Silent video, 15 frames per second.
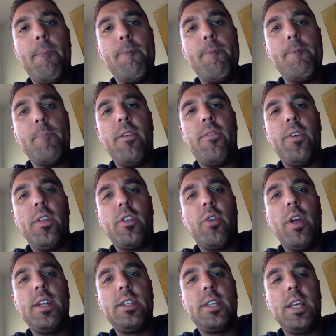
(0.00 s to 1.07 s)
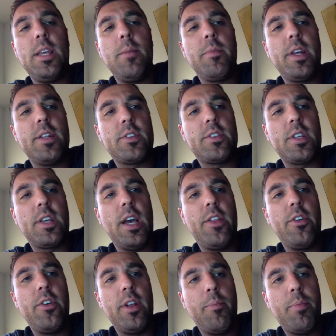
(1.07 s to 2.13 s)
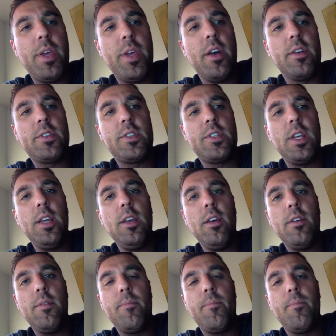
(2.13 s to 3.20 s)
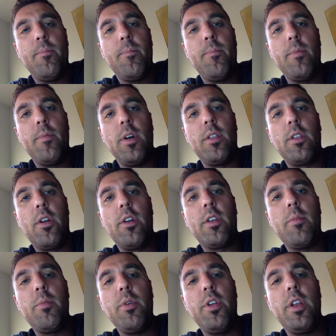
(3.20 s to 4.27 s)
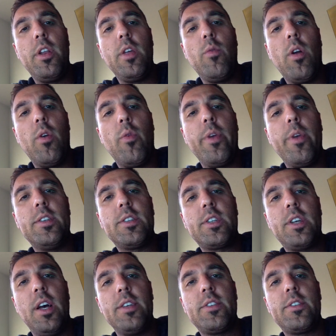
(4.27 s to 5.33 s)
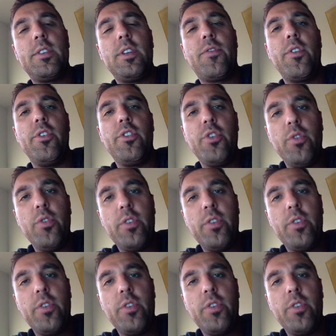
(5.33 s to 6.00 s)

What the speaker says: my 5th grade team gets together in a PLC, a learning community, where we discuss different do